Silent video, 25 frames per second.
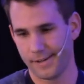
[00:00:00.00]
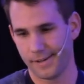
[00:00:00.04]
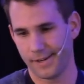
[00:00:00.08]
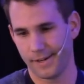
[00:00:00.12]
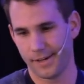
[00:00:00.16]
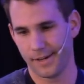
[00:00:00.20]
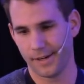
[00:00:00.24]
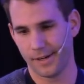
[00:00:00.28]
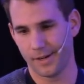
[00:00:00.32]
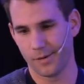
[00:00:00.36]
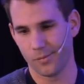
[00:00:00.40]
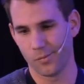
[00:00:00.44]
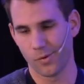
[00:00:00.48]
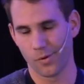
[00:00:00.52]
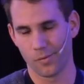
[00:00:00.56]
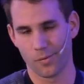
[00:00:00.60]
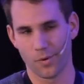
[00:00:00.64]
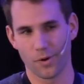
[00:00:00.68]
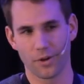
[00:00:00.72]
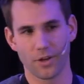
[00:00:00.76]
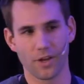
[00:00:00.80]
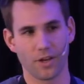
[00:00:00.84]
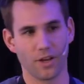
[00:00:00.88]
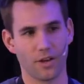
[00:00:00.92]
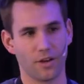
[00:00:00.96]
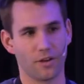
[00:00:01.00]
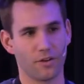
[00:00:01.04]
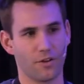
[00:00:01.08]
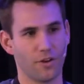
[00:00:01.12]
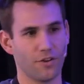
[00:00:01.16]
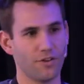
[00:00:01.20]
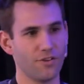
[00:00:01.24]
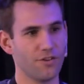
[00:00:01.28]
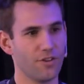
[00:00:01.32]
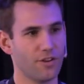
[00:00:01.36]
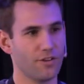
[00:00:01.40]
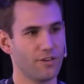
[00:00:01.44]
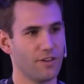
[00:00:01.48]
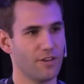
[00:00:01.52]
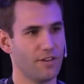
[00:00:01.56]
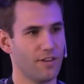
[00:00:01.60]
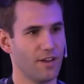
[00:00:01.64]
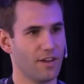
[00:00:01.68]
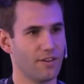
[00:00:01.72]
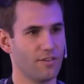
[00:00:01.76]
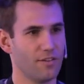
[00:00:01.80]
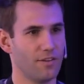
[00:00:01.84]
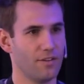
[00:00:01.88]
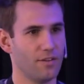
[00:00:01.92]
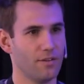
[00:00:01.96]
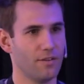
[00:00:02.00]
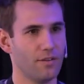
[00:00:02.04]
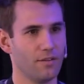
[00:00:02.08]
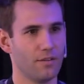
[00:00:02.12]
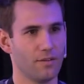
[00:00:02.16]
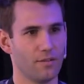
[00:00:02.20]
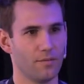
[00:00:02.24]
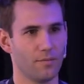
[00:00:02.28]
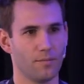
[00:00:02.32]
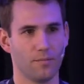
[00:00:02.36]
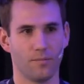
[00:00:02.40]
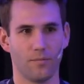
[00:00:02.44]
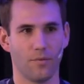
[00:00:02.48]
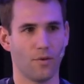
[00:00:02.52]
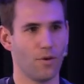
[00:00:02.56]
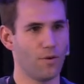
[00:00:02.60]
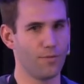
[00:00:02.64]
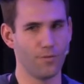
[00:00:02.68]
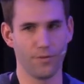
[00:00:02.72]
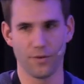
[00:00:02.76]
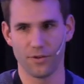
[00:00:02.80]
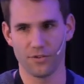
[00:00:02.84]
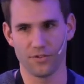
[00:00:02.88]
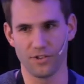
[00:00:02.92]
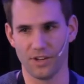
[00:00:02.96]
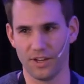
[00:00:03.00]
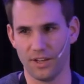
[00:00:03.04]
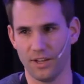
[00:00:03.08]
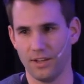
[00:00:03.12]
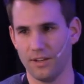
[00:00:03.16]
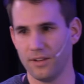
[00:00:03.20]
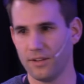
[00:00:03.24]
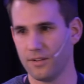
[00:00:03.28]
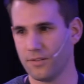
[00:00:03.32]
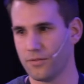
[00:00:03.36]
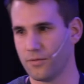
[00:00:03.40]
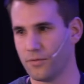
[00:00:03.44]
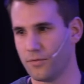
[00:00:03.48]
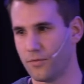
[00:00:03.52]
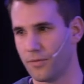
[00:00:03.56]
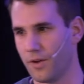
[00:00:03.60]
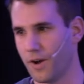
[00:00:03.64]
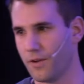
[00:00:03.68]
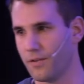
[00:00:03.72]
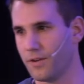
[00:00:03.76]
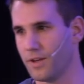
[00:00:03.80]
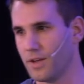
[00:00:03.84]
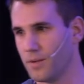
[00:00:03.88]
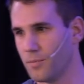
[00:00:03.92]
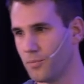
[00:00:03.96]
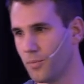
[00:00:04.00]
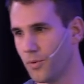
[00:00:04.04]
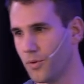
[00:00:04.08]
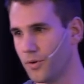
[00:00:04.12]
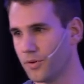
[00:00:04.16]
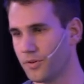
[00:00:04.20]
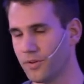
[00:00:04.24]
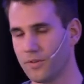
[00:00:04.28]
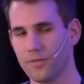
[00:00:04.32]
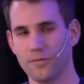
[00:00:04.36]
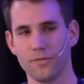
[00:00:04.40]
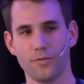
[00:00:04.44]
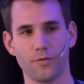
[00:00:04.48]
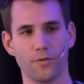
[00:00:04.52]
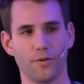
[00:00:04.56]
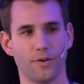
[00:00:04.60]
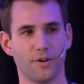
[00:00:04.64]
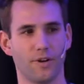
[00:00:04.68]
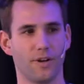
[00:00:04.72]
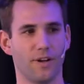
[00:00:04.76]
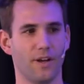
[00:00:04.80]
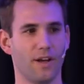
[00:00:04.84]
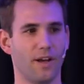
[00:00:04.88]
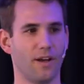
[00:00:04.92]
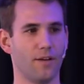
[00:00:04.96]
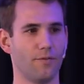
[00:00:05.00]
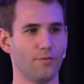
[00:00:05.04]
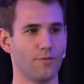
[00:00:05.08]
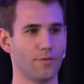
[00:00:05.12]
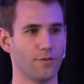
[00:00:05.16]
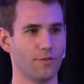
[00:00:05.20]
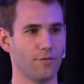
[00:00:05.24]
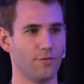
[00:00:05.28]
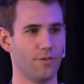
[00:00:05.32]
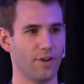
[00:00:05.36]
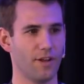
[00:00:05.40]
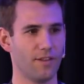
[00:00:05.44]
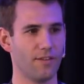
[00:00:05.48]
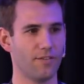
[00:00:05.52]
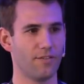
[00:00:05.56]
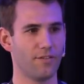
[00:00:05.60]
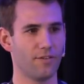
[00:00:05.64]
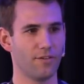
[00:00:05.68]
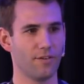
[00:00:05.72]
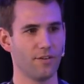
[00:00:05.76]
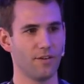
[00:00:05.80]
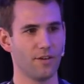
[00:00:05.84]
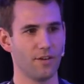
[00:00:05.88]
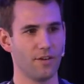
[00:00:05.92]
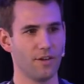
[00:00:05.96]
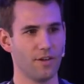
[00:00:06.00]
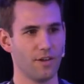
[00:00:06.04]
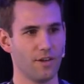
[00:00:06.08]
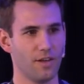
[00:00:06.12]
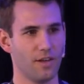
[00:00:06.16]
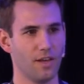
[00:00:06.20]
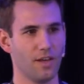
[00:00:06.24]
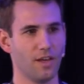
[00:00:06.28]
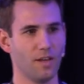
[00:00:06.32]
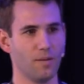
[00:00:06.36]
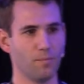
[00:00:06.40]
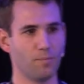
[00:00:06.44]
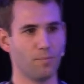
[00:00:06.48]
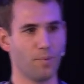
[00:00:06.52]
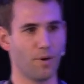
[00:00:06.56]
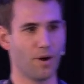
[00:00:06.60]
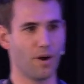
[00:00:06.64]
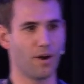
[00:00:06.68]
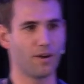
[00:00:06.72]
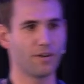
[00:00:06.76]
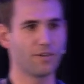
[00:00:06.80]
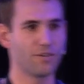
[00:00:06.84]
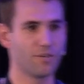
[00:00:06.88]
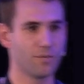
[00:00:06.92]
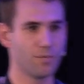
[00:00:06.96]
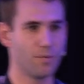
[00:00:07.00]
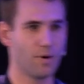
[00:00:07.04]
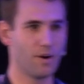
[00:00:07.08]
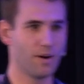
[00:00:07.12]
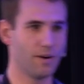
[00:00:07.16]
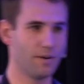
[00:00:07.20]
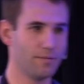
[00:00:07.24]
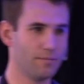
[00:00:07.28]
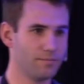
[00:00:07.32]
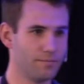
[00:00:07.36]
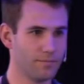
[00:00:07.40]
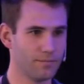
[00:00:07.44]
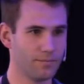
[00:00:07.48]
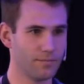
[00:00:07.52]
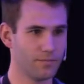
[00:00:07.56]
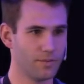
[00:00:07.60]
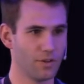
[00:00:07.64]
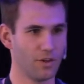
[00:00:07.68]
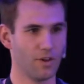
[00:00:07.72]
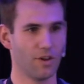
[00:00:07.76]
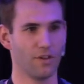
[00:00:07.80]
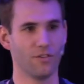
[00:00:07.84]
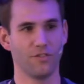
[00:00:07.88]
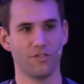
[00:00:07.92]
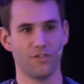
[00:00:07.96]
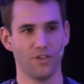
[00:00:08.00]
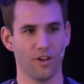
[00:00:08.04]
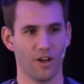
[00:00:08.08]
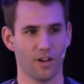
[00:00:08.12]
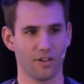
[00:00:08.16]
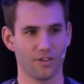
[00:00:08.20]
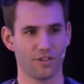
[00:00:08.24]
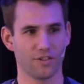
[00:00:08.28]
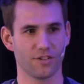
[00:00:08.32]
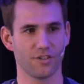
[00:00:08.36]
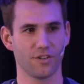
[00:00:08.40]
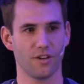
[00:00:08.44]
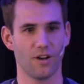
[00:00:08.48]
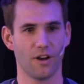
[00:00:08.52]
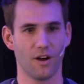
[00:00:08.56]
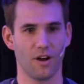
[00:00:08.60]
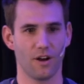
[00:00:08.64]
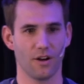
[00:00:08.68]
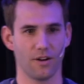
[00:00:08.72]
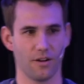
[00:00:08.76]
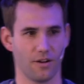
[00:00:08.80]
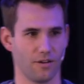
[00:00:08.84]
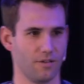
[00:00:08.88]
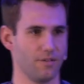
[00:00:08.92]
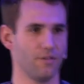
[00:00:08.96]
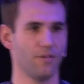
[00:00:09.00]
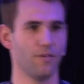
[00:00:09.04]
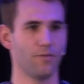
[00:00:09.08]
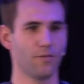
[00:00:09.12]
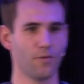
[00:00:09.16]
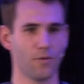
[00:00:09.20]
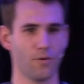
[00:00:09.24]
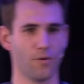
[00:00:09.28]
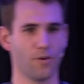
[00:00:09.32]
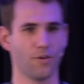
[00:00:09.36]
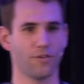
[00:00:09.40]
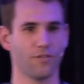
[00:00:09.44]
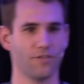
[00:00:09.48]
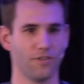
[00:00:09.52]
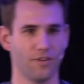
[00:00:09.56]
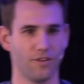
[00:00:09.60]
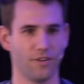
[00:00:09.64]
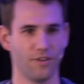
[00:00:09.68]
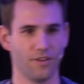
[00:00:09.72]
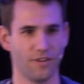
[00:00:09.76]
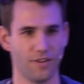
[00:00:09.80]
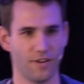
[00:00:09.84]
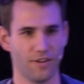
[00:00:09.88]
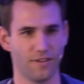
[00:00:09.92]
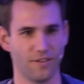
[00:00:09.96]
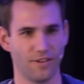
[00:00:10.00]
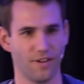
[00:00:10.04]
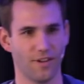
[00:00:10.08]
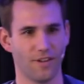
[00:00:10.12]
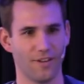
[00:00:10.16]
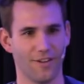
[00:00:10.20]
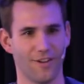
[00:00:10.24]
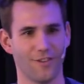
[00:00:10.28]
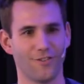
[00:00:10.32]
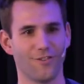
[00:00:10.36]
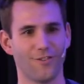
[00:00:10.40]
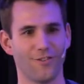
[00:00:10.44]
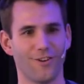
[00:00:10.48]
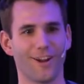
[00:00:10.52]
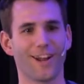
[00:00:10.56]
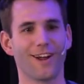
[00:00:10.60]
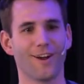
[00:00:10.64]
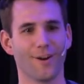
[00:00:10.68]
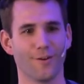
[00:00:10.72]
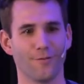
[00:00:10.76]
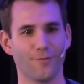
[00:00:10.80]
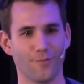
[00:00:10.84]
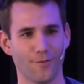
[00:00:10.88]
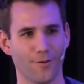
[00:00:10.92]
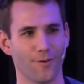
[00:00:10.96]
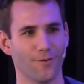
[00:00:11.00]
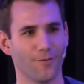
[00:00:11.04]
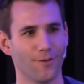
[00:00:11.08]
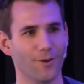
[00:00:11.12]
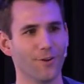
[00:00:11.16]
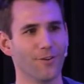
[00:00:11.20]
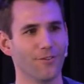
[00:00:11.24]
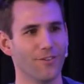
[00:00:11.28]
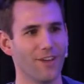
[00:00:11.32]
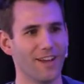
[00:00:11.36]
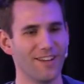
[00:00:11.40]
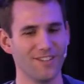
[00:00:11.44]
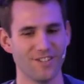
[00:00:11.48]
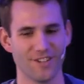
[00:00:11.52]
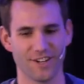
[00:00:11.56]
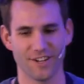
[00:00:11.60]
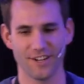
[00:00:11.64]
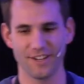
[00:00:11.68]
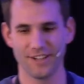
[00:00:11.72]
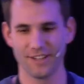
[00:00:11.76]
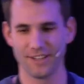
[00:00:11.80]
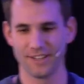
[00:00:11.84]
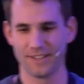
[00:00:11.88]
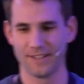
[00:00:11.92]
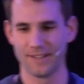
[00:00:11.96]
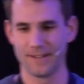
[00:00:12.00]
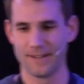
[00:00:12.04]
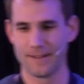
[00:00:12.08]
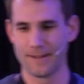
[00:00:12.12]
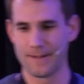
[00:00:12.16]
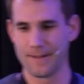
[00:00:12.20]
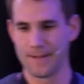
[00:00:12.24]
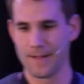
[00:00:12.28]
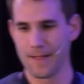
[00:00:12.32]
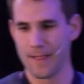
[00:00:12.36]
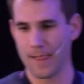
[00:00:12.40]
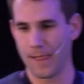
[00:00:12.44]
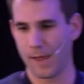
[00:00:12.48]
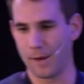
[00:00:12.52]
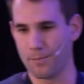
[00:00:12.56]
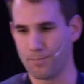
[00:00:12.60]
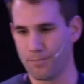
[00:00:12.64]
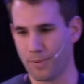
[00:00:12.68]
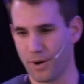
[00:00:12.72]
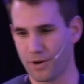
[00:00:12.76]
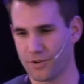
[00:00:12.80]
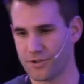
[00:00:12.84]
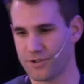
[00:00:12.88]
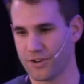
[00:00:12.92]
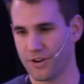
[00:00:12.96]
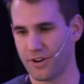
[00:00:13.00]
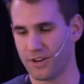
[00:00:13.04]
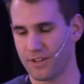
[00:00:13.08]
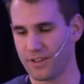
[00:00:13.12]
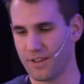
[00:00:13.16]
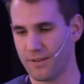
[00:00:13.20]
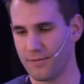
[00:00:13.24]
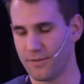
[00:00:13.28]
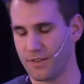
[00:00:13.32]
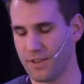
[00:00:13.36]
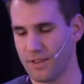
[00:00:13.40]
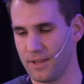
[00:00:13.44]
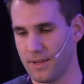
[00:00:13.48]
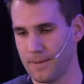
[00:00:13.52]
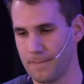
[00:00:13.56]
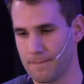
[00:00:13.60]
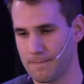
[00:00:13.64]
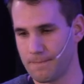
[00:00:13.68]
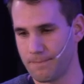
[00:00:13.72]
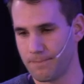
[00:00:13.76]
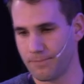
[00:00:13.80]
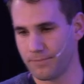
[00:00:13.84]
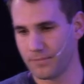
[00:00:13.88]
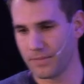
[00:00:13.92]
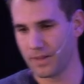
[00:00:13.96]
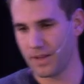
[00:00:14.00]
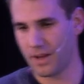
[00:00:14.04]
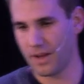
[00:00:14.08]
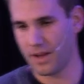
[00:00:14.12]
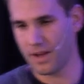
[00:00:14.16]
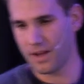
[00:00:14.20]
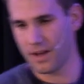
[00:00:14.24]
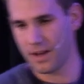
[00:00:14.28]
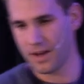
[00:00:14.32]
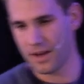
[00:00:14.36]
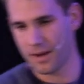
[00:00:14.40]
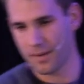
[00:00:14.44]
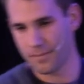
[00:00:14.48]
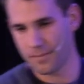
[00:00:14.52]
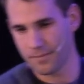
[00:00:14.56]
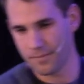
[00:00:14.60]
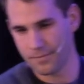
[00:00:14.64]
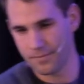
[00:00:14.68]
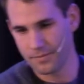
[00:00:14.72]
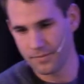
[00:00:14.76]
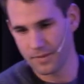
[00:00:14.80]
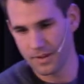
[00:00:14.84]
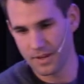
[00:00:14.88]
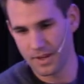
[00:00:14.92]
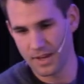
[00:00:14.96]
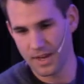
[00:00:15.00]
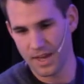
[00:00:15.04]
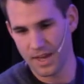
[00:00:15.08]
Uh, we're working on gunshot detection, obviously very important for, uh, for threats in parks where gunshots are, of course, an, an, a trigger for real danger and poacher activity. Um,